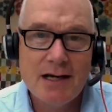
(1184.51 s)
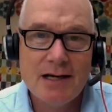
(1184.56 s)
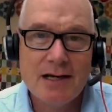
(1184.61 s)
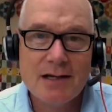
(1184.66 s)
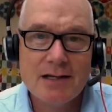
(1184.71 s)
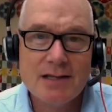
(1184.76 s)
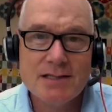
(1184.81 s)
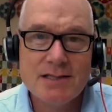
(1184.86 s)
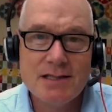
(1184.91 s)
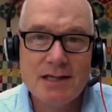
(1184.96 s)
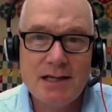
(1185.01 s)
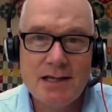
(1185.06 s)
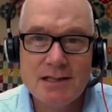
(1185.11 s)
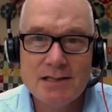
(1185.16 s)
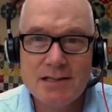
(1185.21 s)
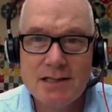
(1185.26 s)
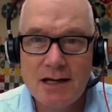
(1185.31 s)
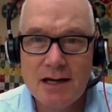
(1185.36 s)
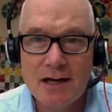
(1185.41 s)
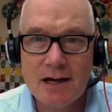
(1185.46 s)
Now, the
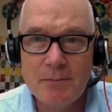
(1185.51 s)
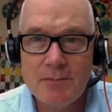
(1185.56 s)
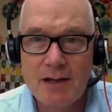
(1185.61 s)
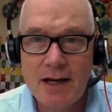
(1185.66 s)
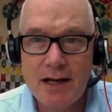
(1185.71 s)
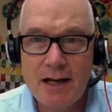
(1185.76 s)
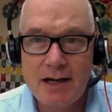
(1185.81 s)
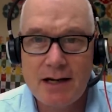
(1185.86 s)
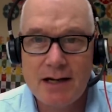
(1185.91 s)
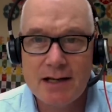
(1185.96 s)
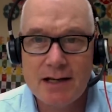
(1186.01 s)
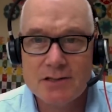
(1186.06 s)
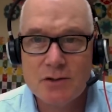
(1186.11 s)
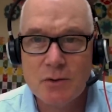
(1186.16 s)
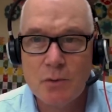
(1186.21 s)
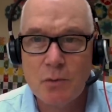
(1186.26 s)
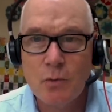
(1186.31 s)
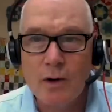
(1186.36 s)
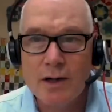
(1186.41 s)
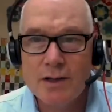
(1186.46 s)
CDC updated
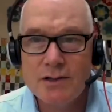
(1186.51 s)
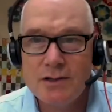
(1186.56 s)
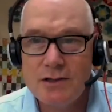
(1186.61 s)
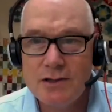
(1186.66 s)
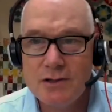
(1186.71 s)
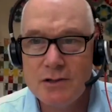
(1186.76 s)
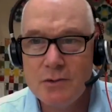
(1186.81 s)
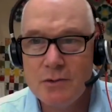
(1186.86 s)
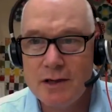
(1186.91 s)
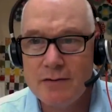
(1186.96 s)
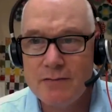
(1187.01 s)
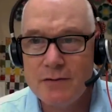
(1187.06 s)
its what to do